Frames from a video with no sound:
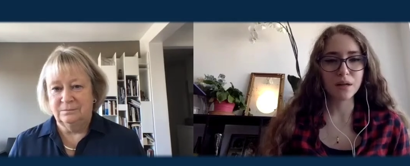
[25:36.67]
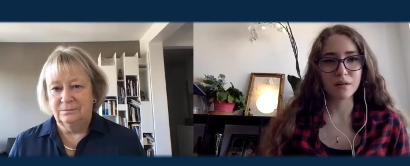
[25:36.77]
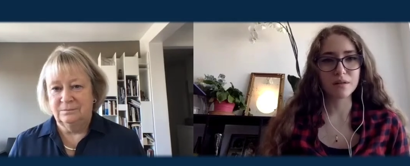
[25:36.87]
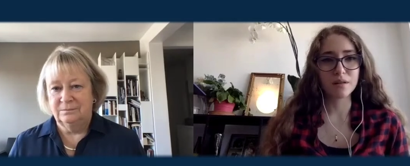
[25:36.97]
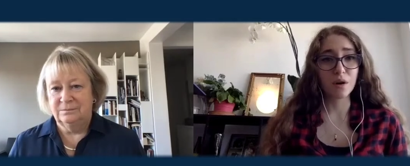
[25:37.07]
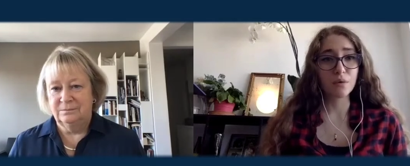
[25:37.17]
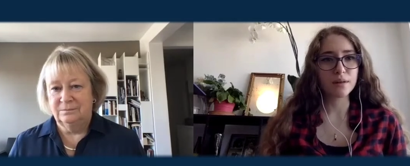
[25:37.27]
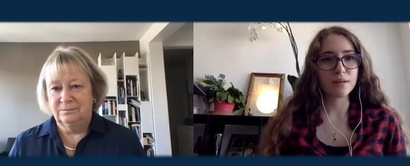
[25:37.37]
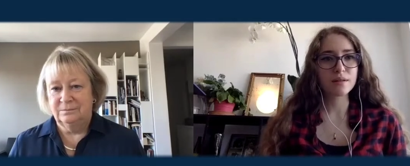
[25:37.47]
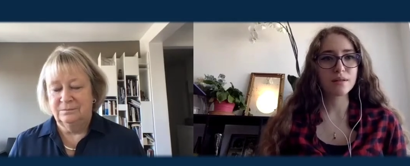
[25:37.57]
Speaker 1: because now
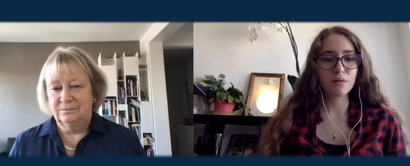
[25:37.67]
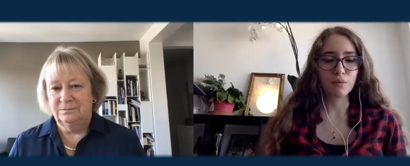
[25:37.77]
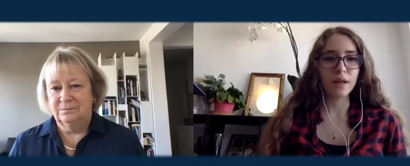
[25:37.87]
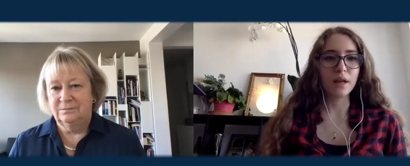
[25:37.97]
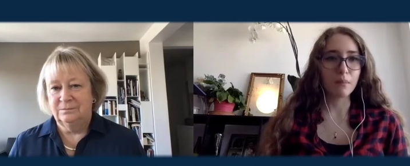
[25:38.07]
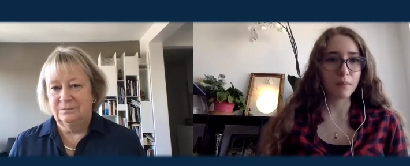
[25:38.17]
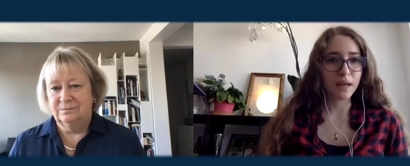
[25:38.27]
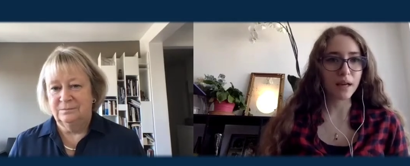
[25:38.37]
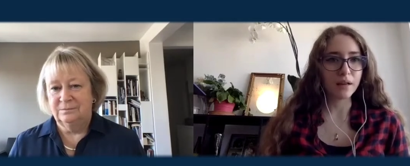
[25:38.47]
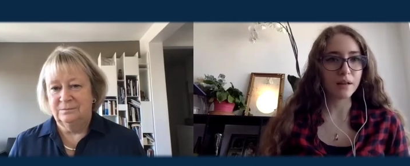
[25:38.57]
it's really
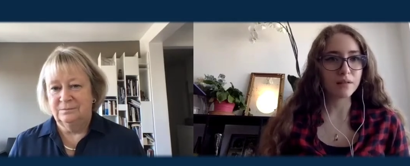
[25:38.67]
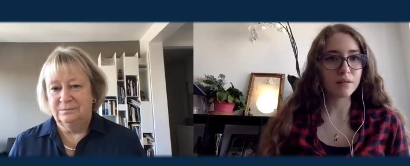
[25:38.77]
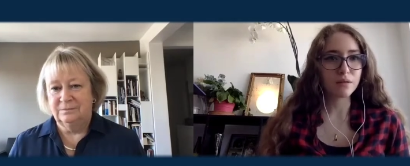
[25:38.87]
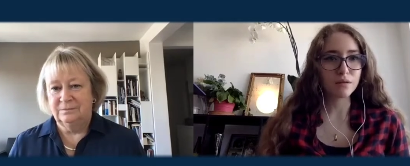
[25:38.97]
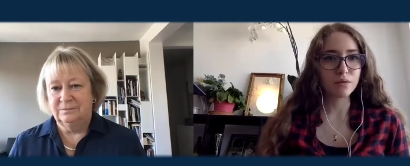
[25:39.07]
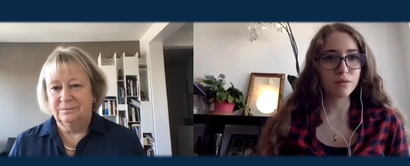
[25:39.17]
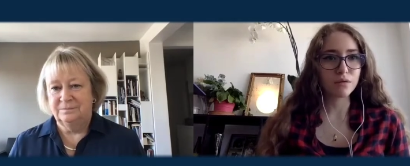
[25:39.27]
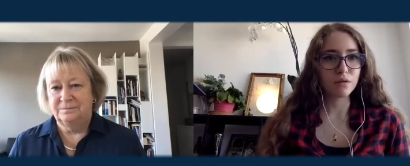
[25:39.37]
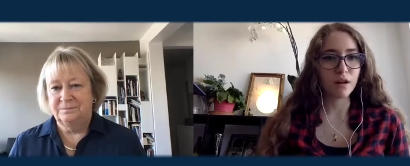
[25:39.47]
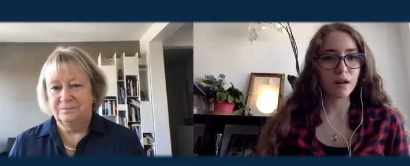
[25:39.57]
complicated due
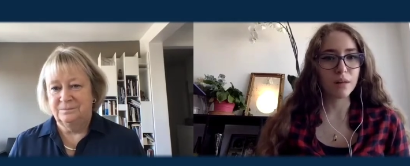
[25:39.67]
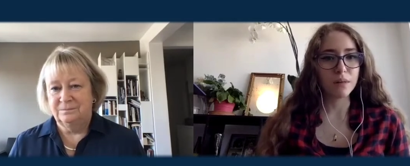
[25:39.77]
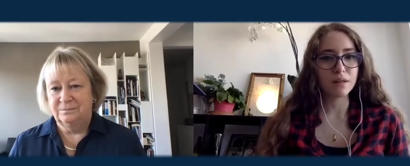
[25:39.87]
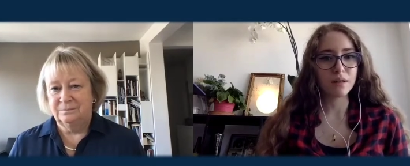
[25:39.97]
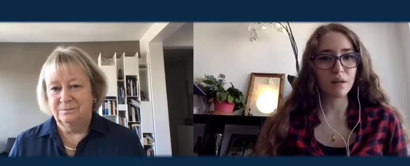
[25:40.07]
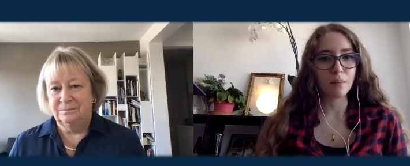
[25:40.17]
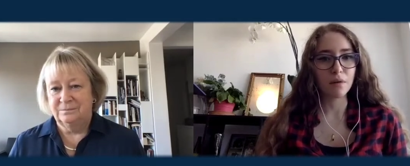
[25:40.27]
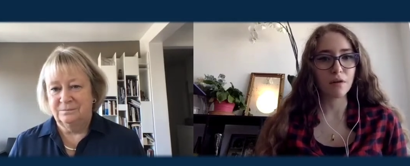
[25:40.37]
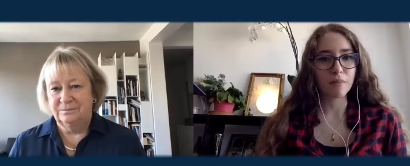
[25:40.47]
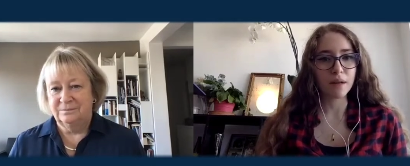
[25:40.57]
to the limited
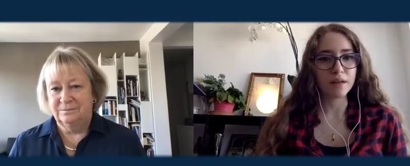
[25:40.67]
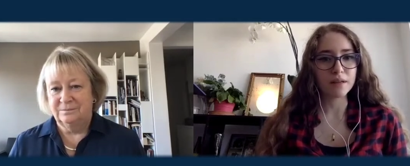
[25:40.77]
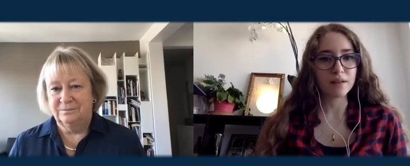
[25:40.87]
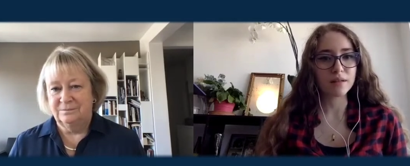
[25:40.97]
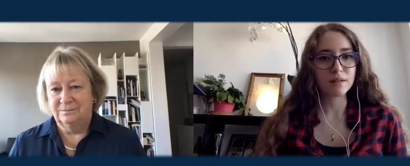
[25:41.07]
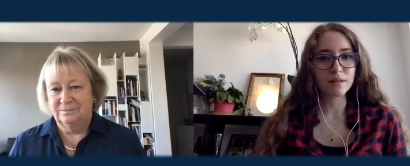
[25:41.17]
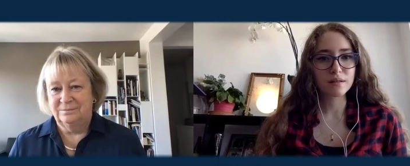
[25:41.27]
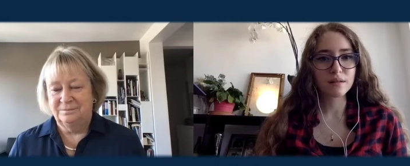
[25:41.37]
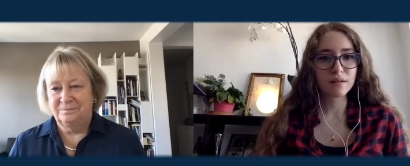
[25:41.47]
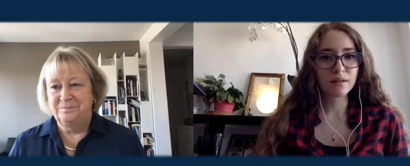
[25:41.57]
number of places?
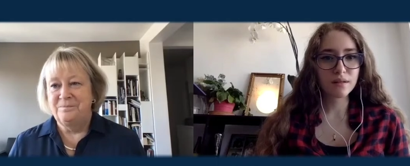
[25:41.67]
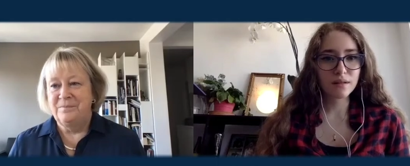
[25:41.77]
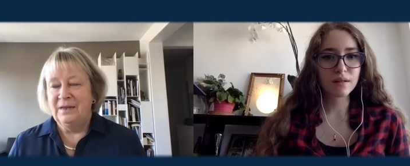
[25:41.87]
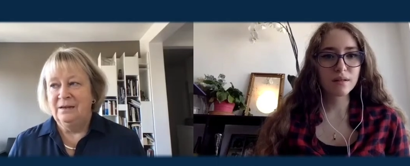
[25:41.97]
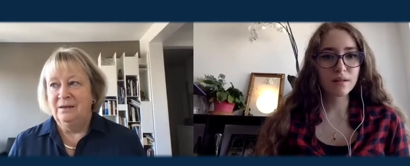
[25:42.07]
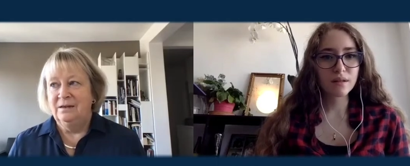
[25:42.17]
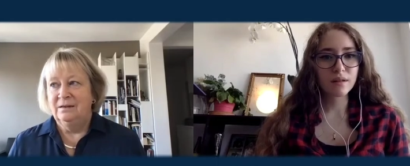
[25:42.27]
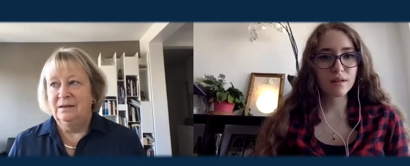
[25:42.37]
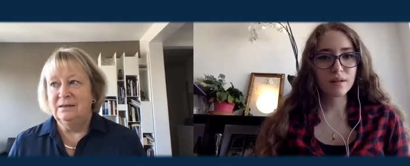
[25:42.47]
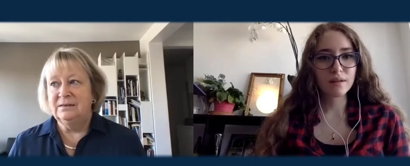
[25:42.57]

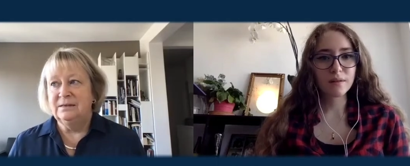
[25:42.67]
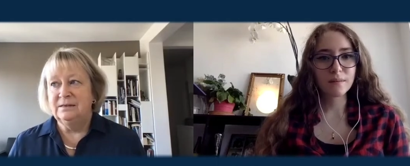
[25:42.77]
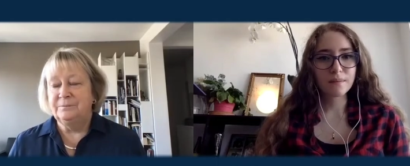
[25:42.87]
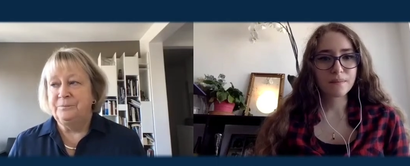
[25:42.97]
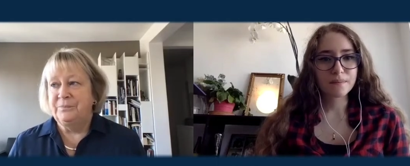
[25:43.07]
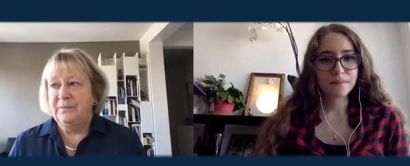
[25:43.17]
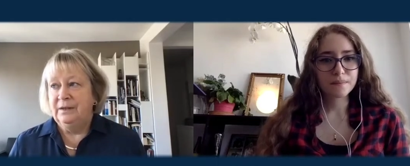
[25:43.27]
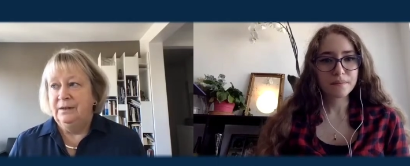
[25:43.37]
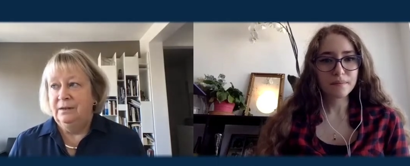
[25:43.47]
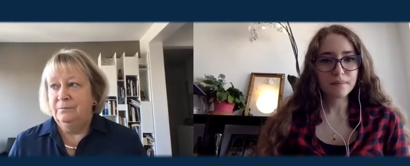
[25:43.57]
Speaker 2: Yes. Um,
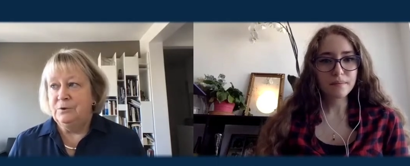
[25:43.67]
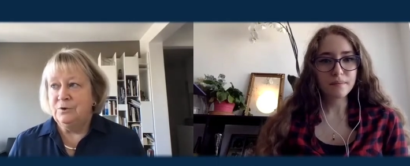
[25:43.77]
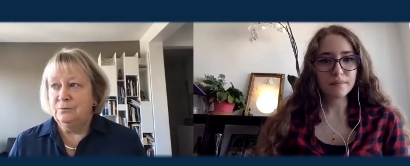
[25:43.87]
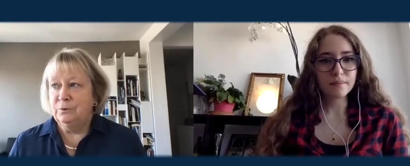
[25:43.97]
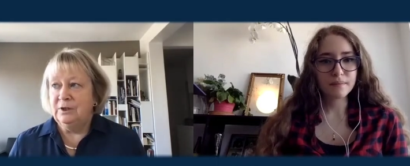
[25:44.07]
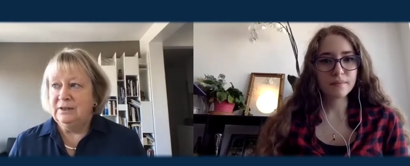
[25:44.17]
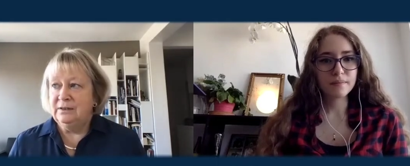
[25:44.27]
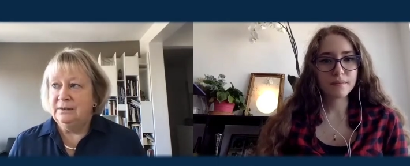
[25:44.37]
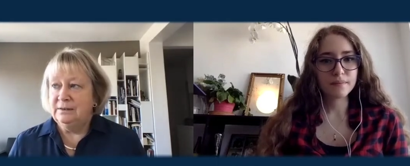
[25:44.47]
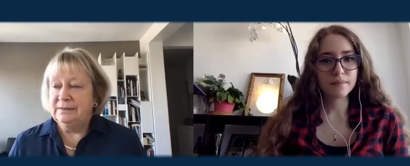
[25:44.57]
first of all,
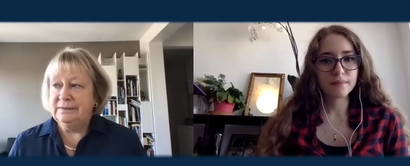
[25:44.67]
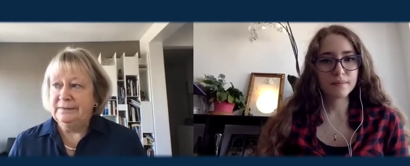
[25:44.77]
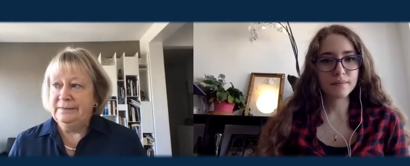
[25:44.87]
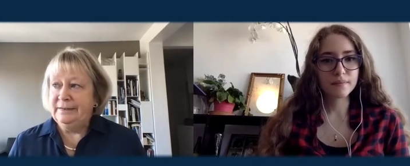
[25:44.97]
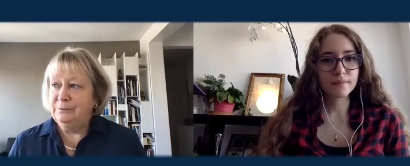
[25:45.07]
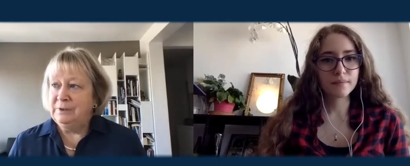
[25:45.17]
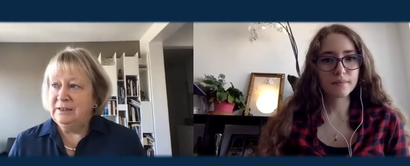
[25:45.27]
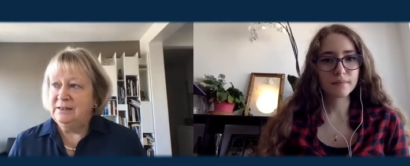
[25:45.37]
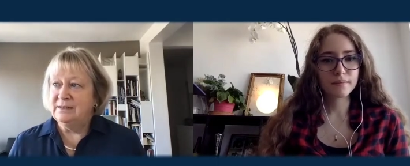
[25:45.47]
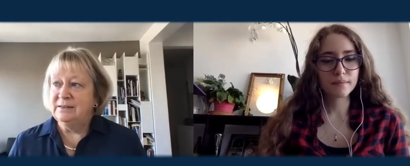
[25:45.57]
I
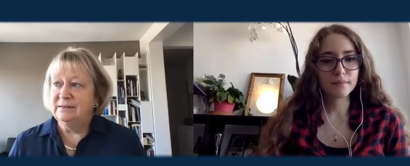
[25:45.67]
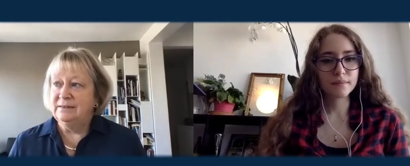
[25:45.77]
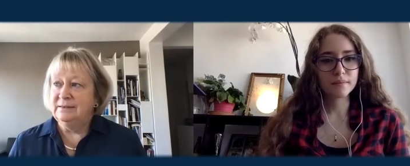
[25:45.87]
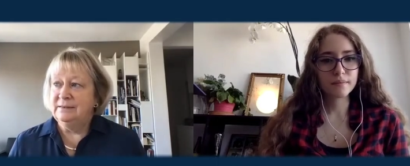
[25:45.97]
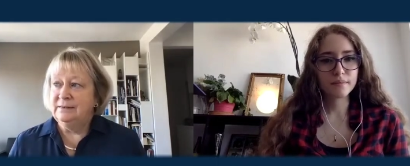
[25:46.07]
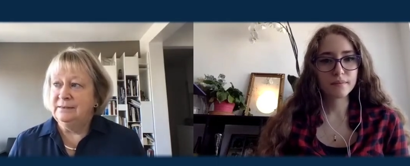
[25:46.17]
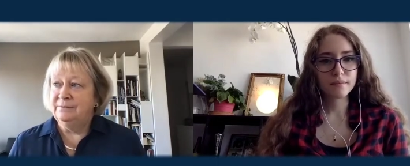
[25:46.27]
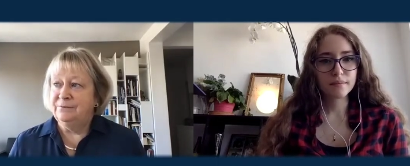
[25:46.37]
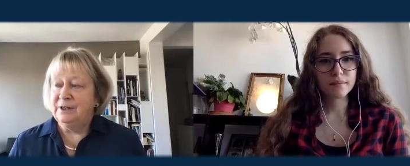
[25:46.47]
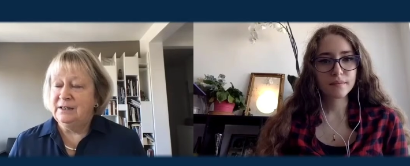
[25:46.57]
nowadays uh, in,
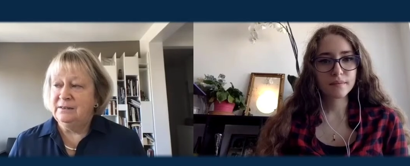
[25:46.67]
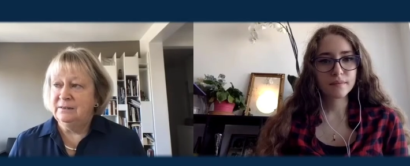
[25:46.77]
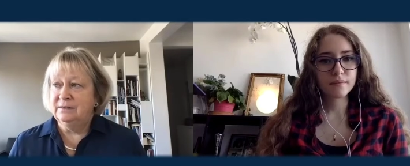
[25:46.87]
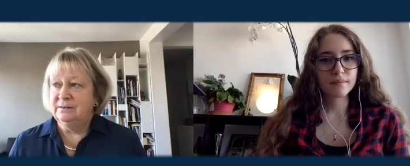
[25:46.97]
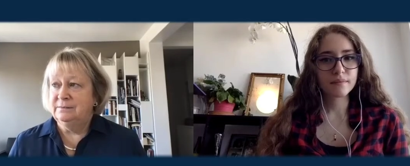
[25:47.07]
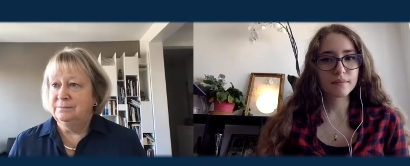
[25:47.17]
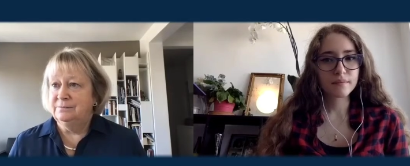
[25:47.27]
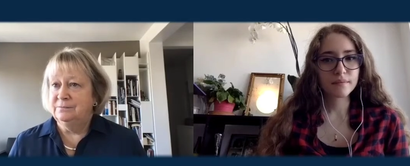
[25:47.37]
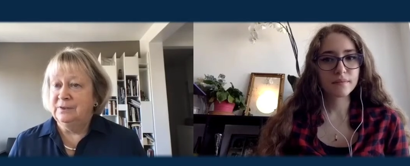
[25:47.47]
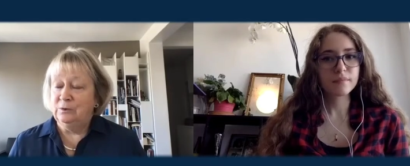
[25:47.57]
in, France uh,
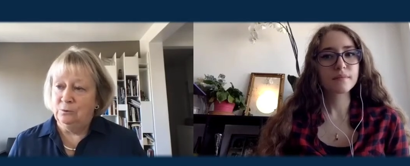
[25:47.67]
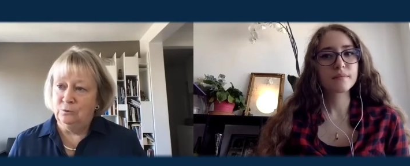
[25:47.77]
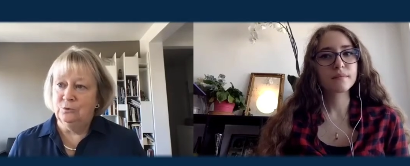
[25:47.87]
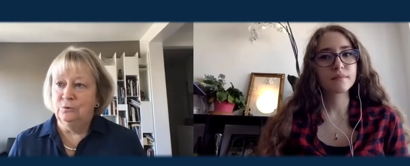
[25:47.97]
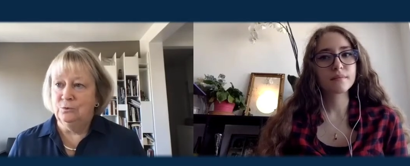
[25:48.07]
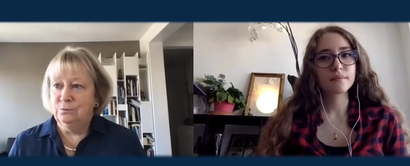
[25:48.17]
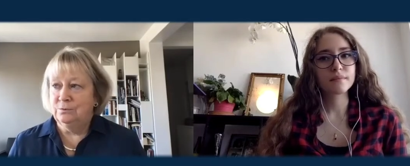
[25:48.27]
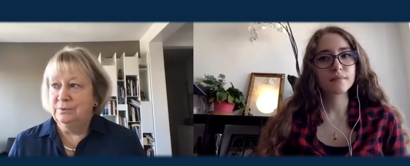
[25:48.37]
and also